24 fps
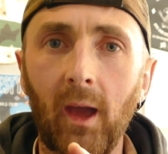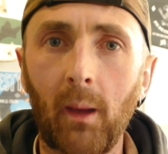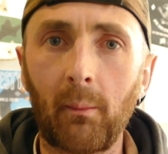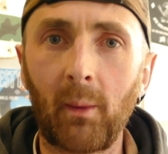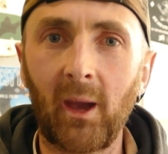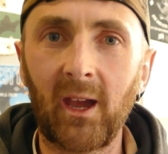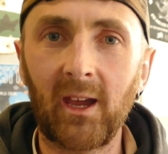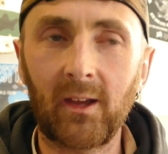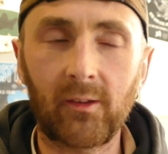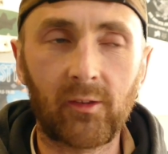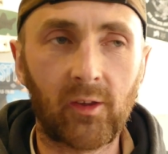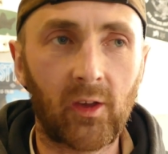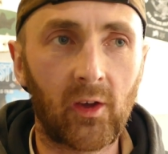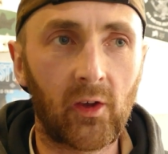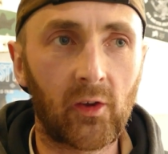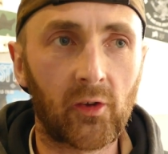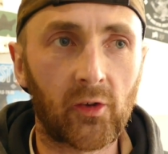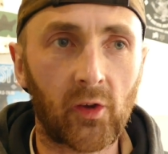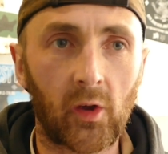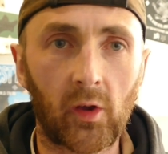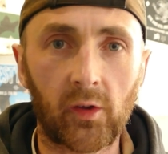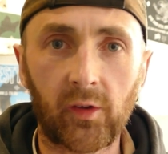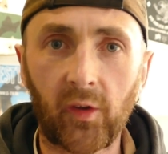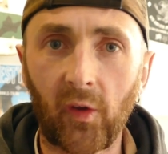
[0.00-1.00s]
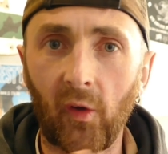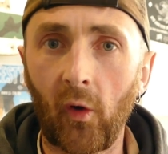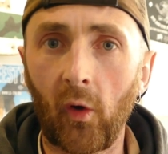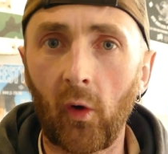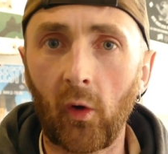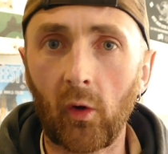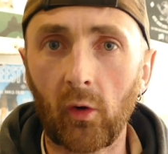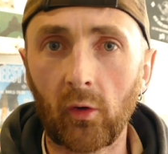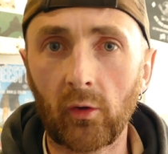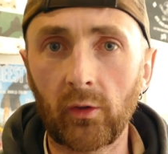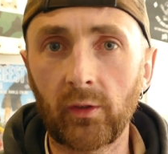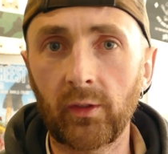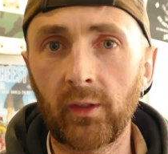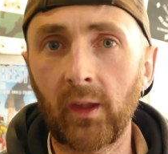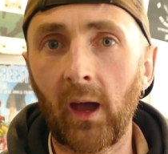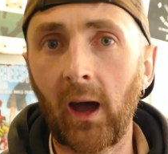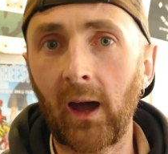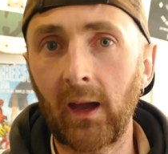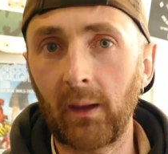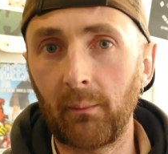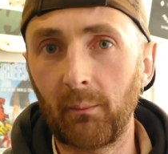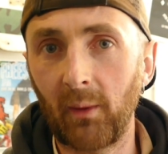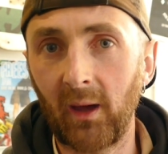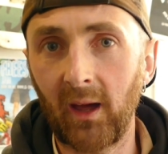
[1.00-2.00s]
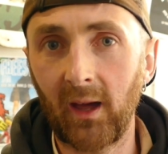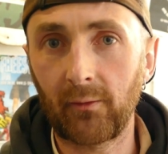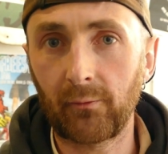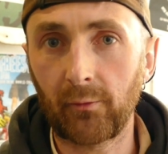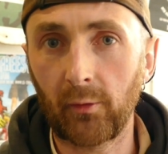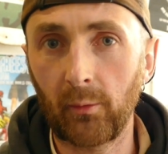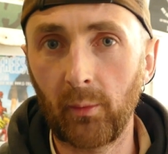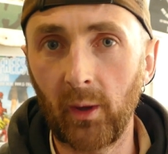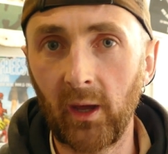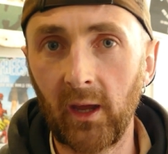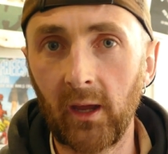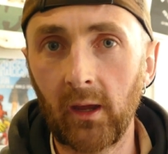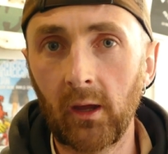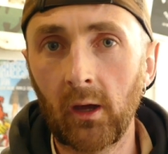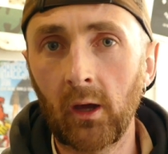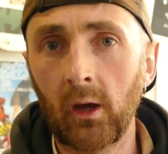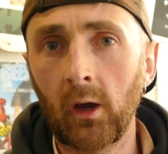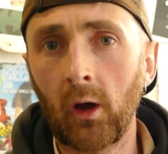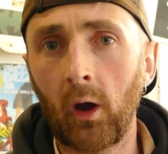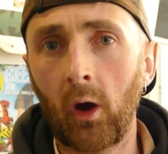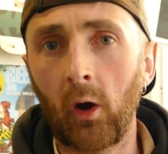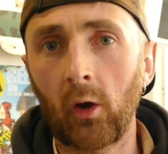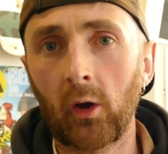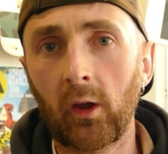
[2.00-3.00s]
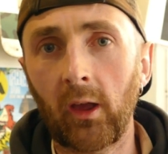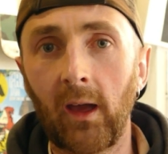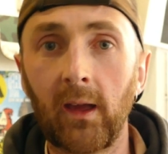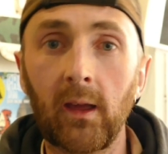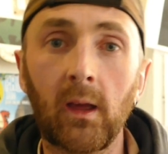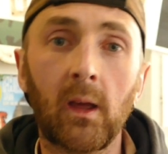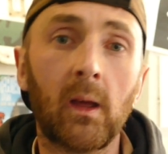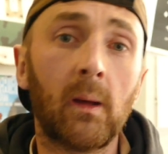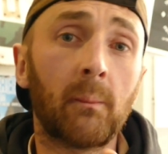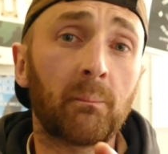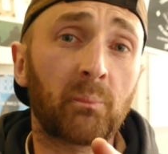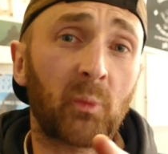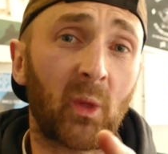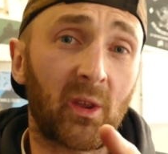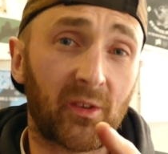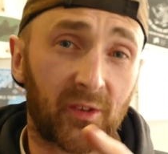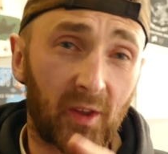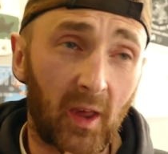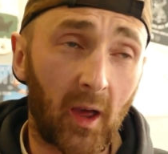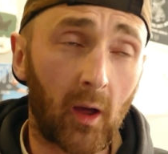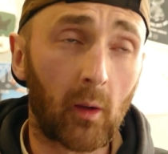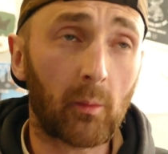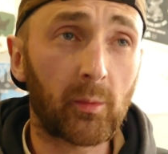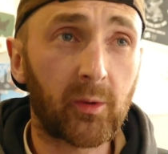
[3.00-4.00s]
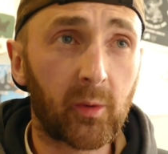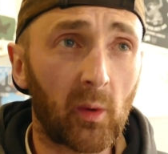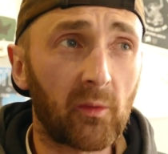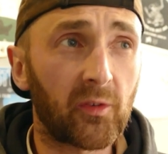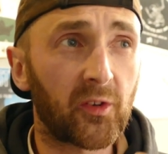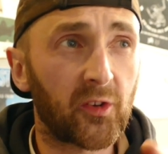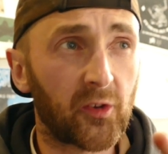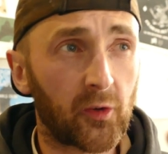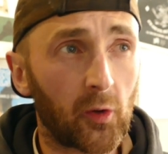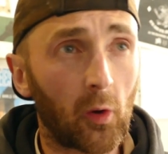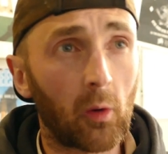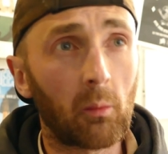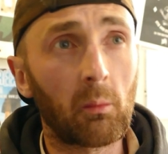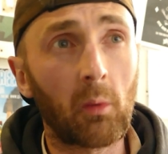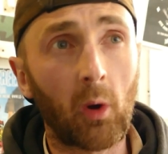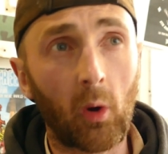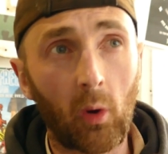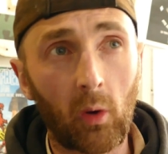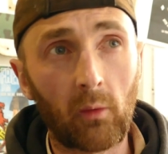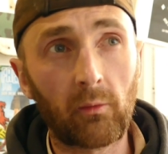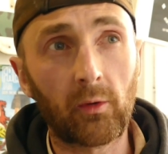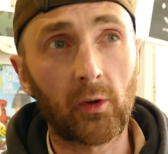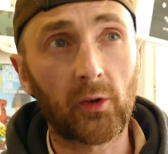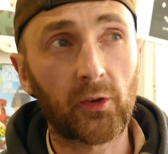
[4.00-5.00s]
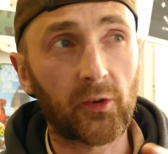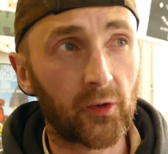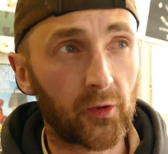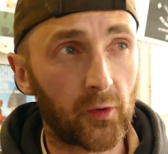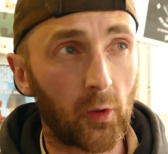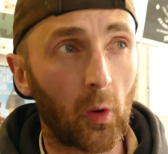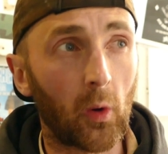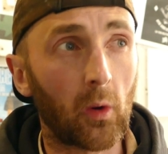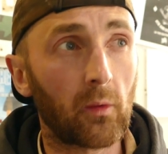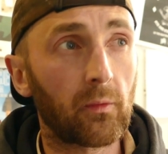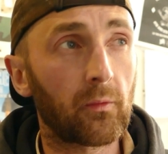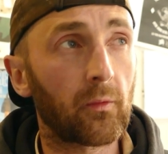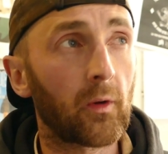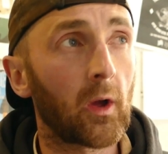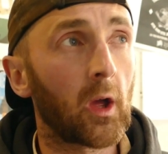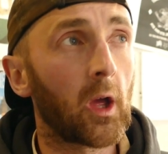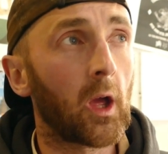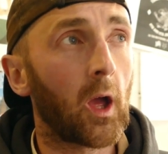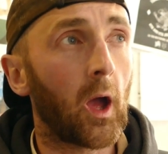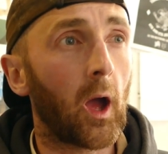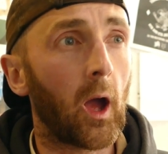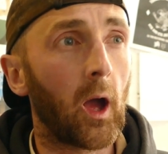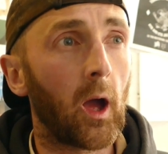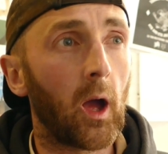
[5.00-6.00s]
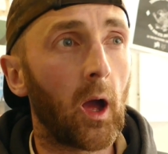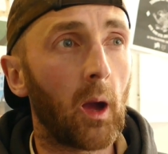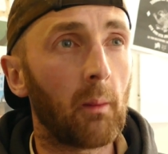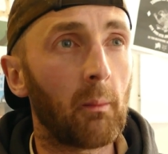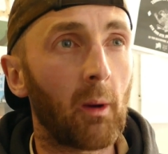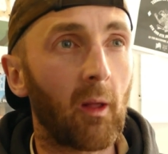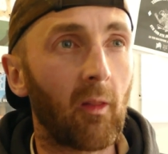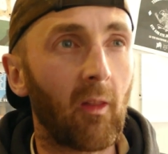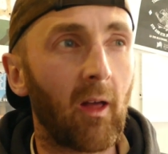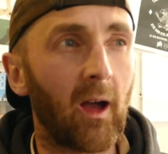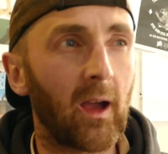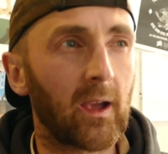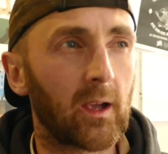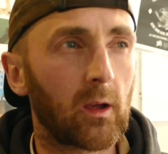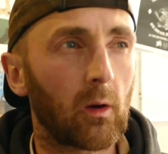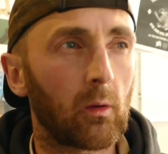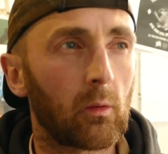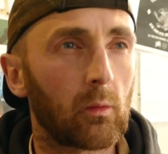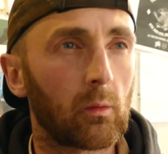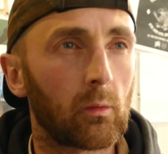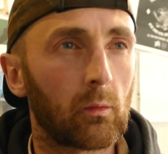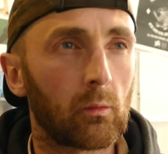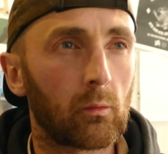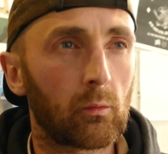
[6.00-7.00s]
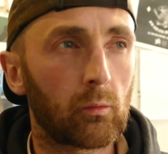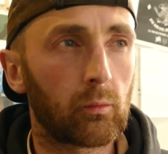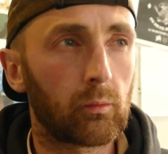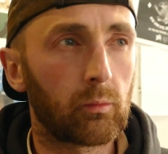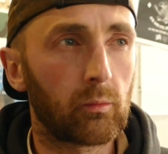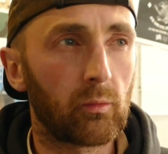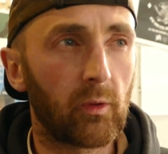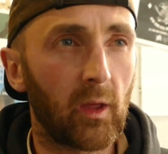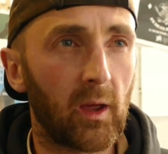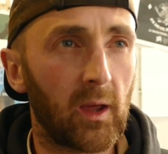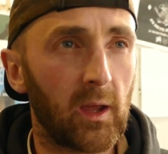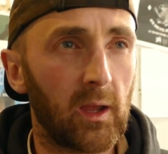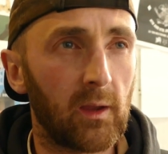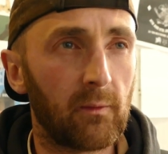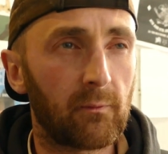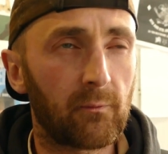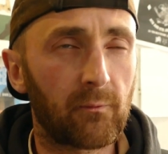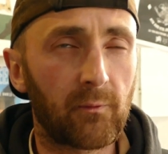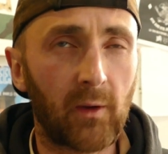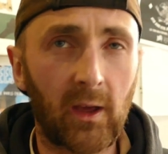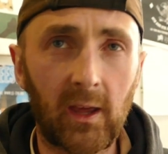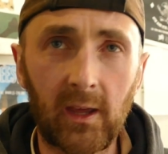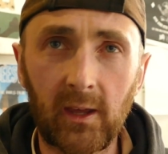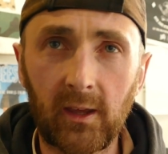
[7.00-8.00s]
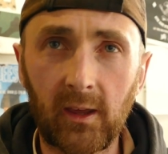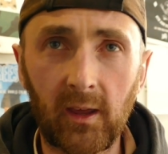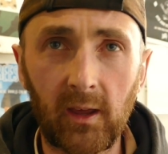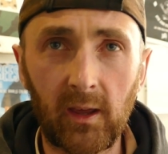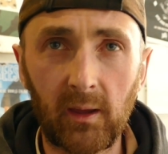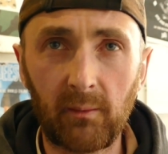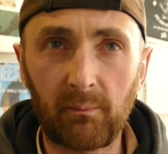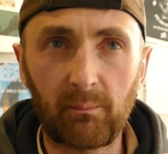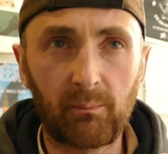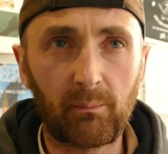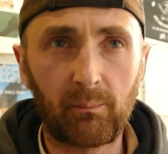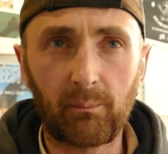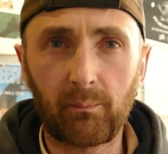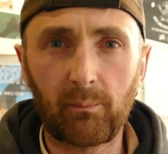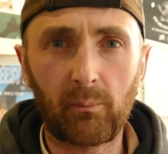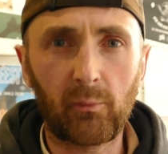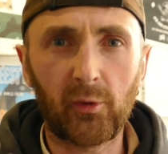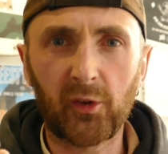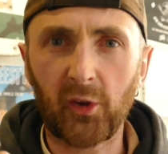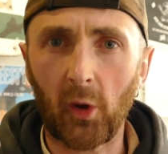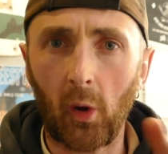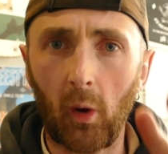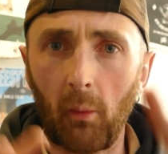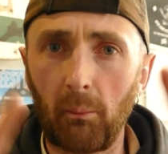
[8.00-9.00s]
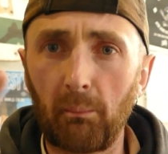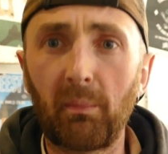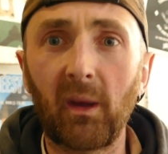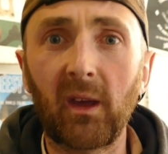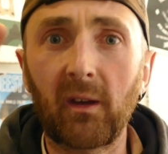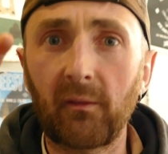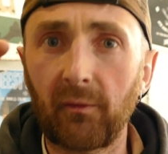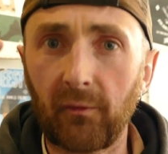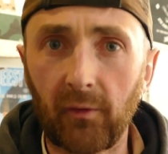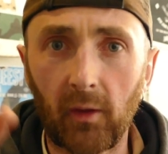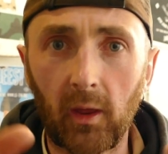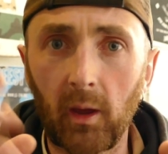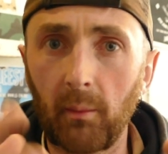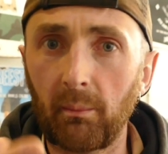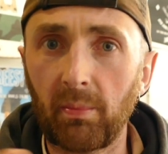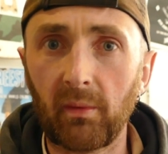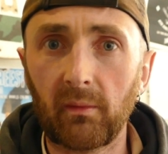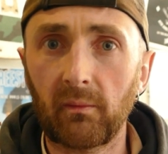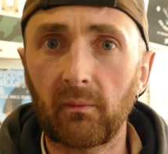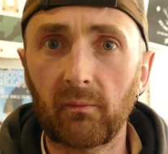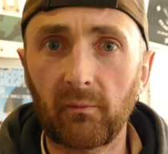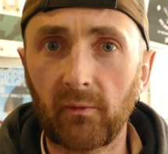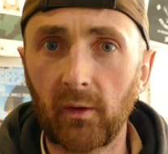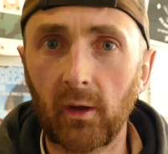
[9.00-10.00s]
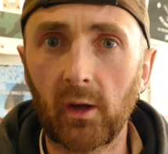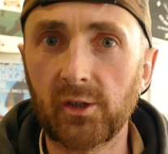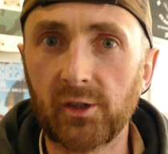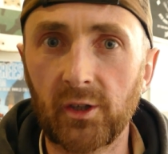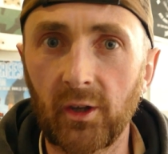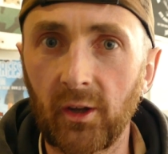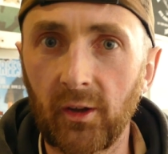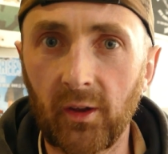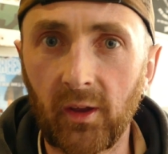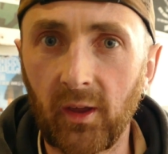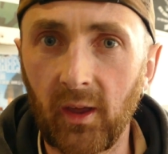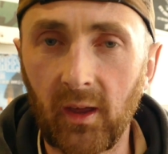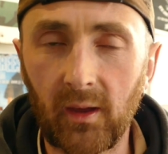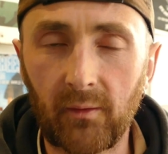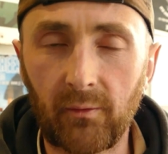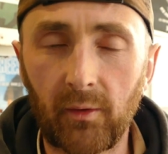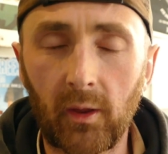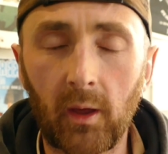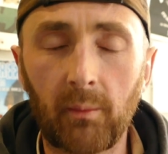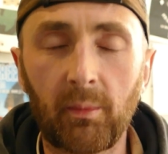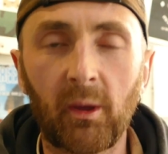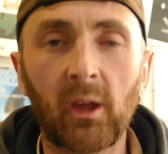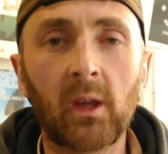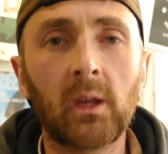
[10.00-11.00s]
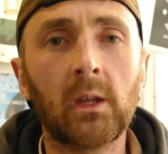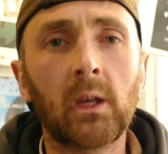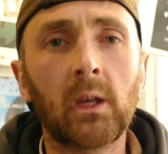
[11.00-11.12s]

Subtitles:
M80s a total nightmare for me. Okay, it's helped with some other stuff, like the fakey sort of big flip version of the kickflip.